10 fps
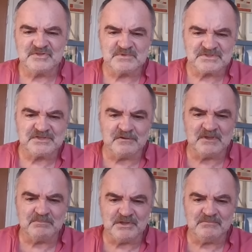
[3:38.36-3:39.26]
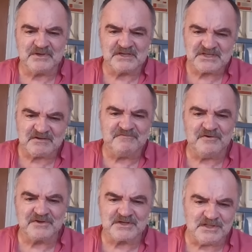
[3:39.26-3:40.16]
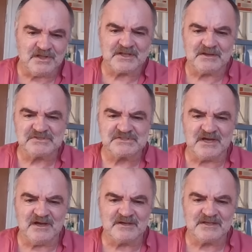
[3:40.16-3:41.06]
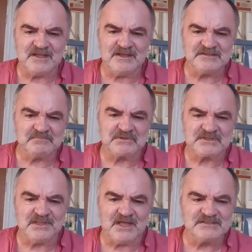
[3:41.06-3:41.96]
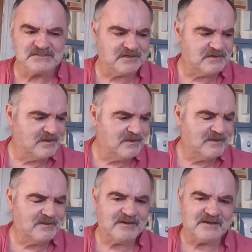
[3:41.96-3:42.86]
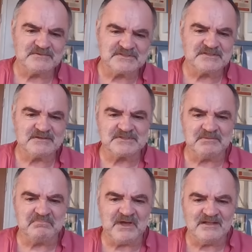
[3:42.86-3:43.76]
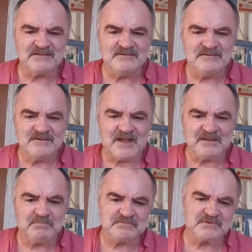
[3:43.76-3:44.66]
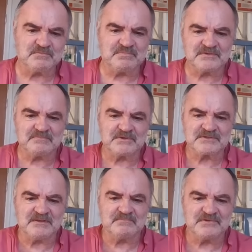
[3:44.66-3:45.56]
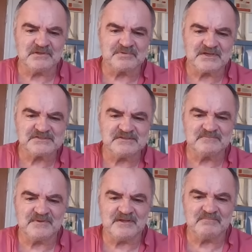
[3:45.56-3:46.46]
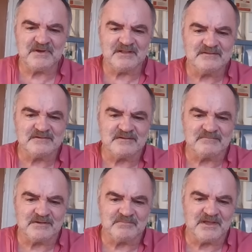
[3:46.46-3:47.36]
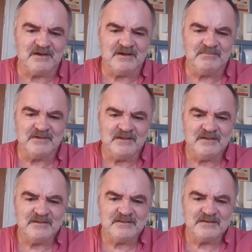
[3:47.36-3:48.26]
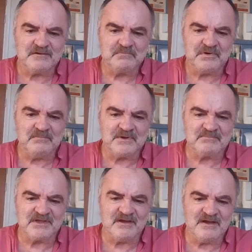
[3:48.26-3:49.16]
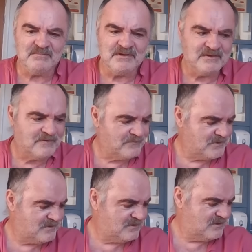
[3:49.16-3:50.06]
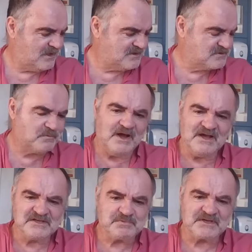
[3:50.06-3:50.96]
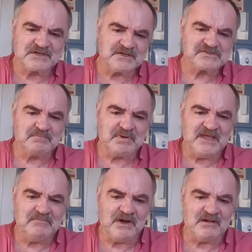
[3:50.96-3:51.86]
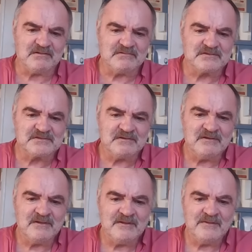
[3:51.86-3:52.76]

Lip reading: was doing me blood pressure at 4 o'clock, and it was dark, and they didn't put the lights on. I was in bed, and he put the blood pressure band on my arm, you know, pump on my arm, and the wires went across the pee bottles.